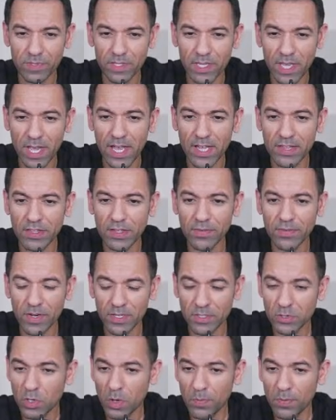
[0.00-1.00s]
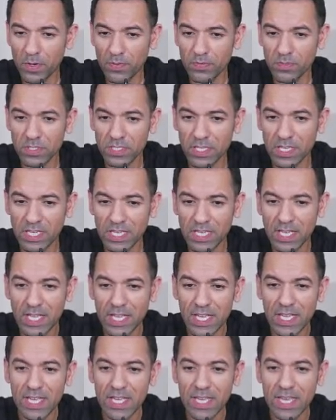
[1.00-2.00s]
And the first topic of today
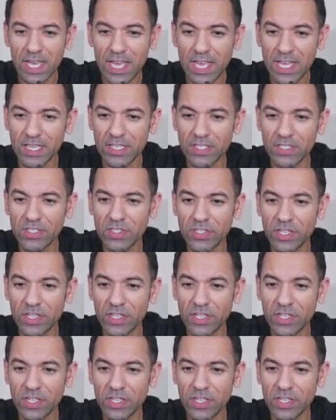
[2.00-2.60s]
is